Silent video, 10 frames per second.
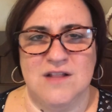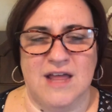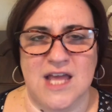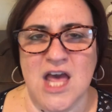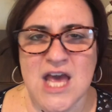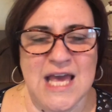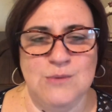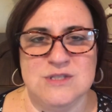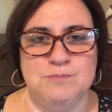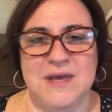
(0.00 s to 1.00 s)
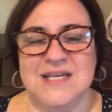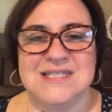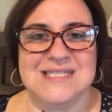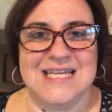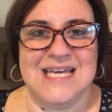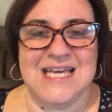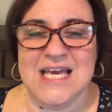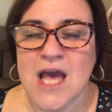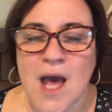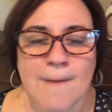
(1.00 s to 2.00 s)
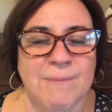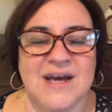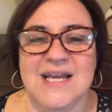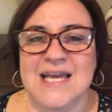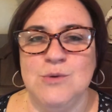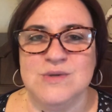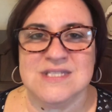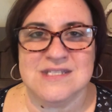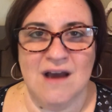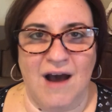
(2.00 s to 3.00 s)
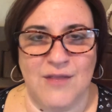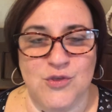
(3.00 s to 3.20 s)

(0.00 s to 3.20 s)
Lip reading: like he was being sneaky, but he was not.